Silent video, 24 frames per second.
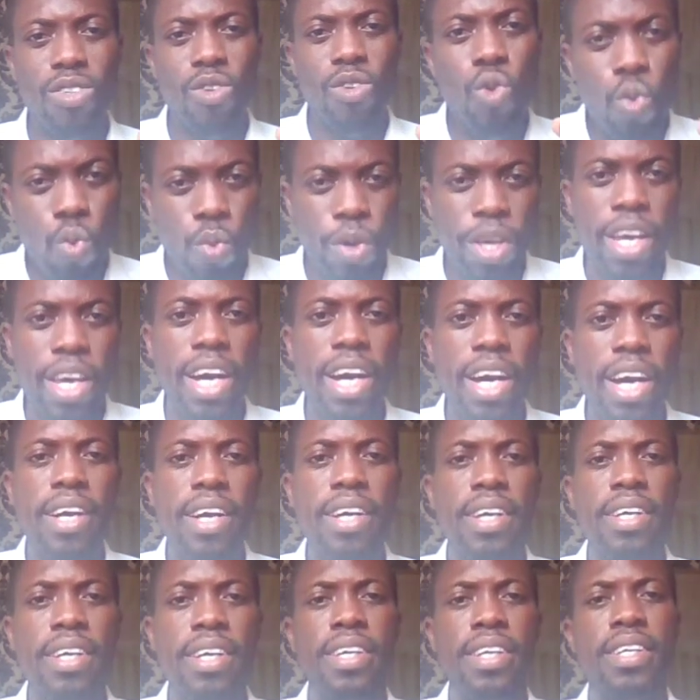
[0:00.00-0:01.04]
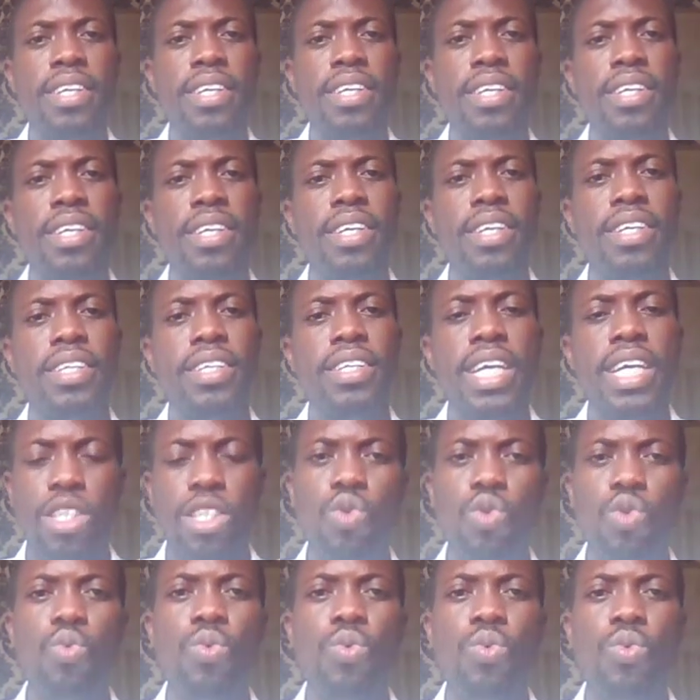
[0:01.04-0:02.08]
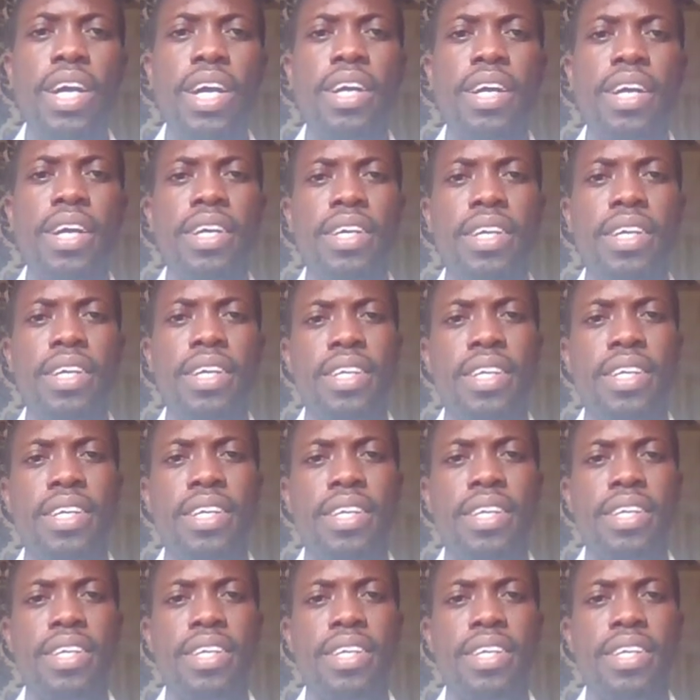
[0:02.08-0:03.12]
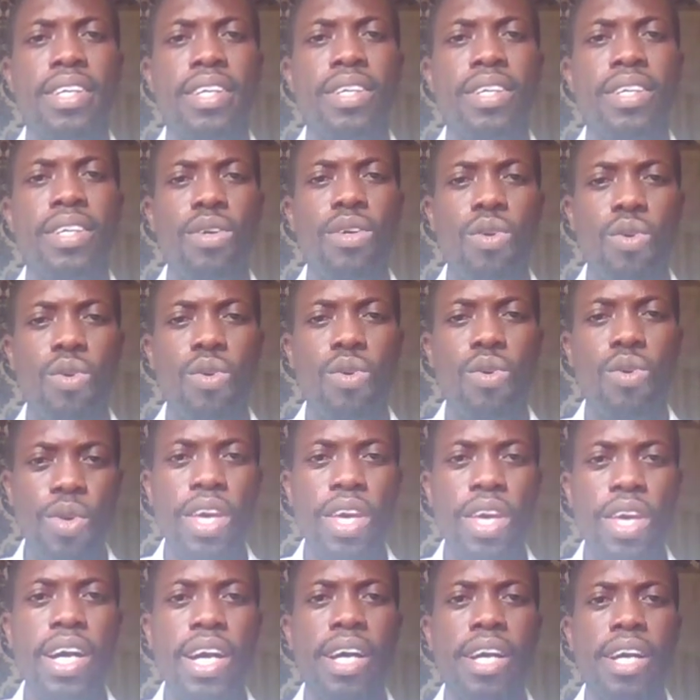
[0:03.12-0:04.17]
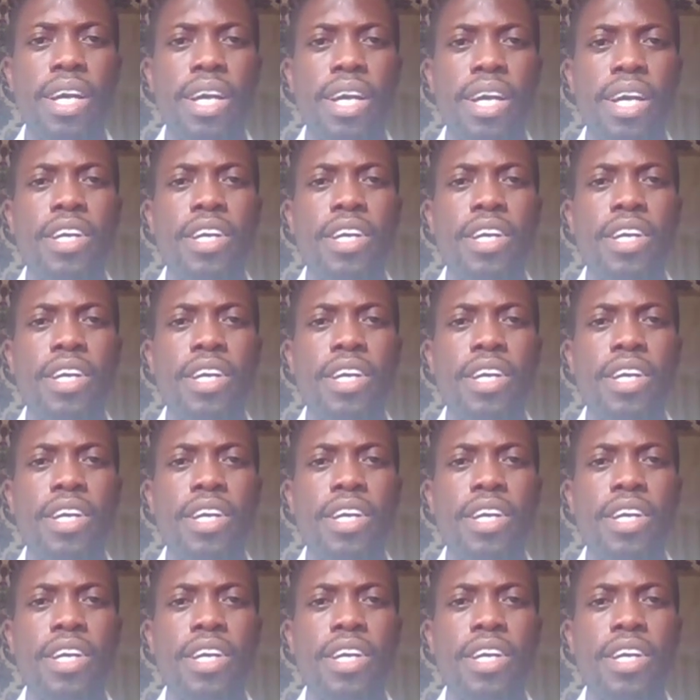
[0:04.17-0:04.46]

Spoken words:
who we are. That is who we are. Who we are.